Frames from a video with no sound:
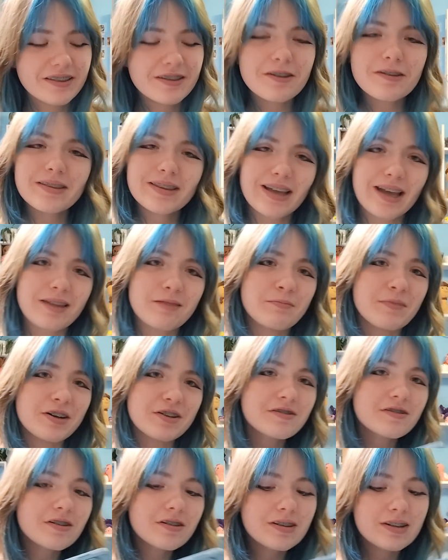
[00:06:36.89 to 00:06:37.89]
Not that
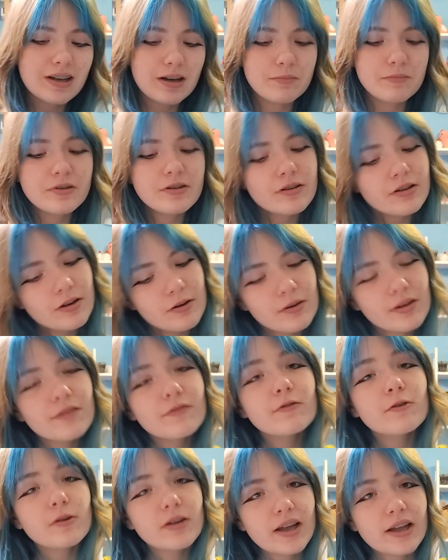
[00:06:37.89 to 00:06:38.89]
much, not that, you know,
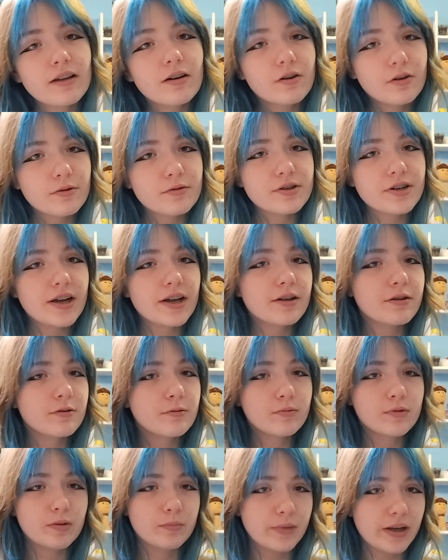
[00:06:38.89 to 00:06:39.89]
if you can crochet
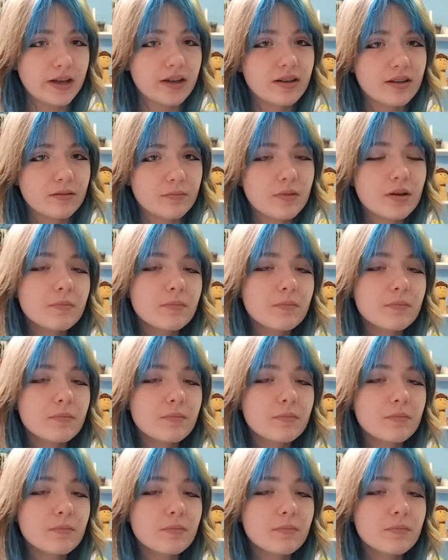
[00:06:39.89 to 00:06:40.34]
you will make it.